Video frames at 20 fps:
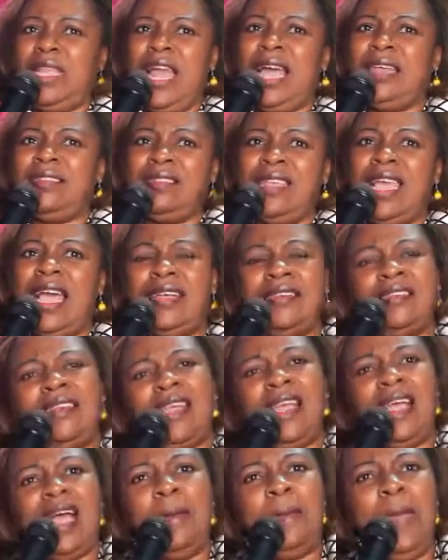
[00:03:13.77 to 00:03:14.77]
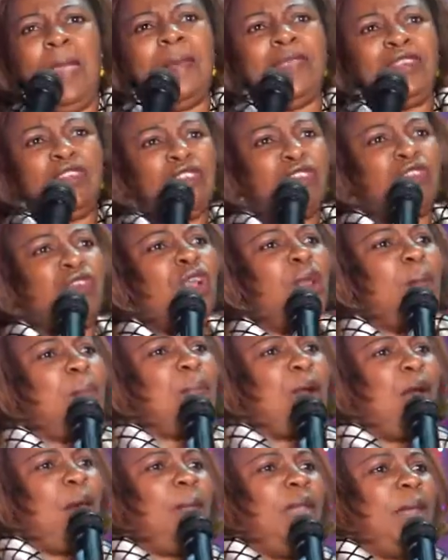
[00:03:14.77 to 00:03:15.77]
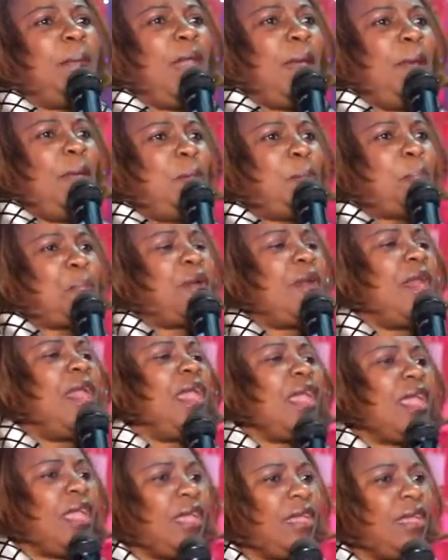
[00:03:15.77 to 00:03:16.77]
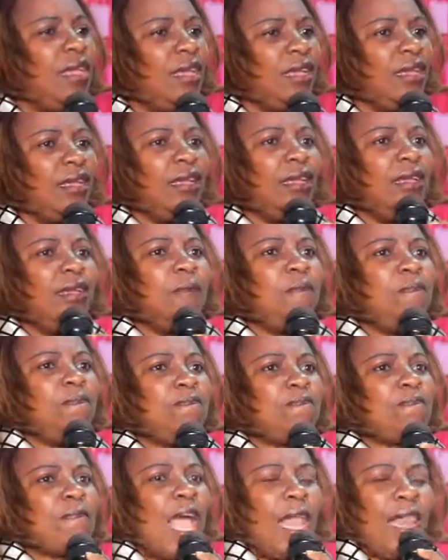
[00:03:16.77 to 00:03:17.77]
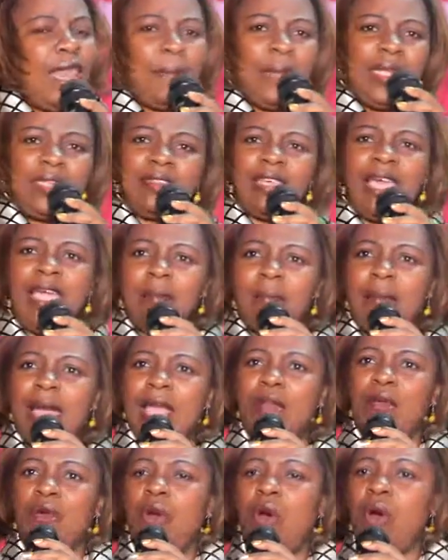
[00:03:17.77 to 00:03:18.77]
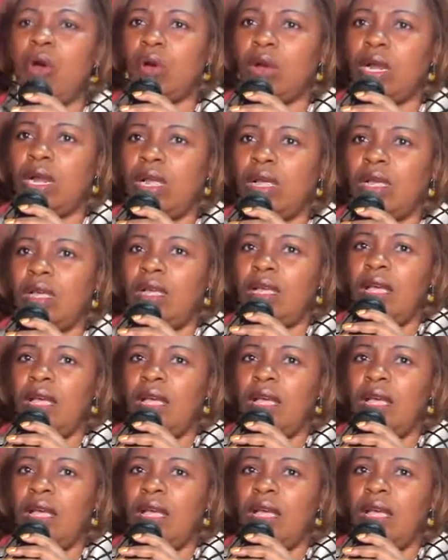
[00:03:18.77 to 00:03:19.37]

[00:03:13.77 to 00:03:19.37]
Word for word: Miranzi hasn't come. Maybe she's got a problem. Let me pray. And let me take my role